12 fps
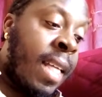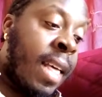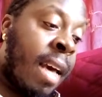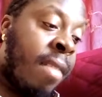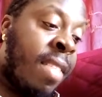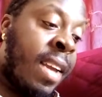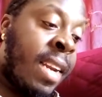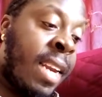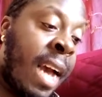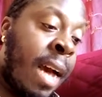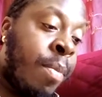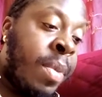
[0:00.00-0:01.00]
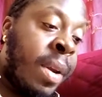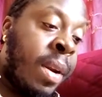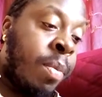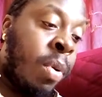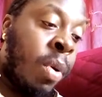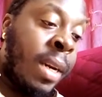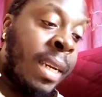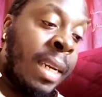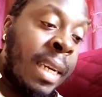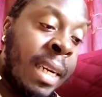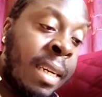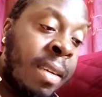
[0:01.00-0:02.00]
Have they not been appointed
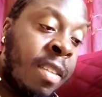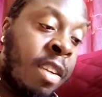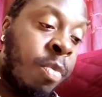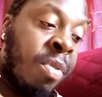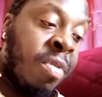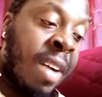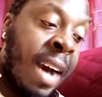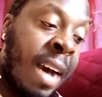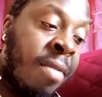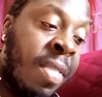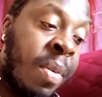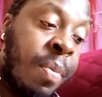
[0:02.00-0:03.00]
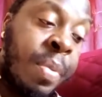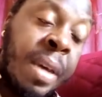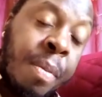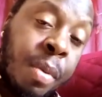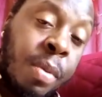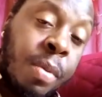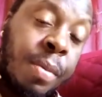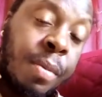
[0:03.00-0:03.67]
leaders to provide for the people?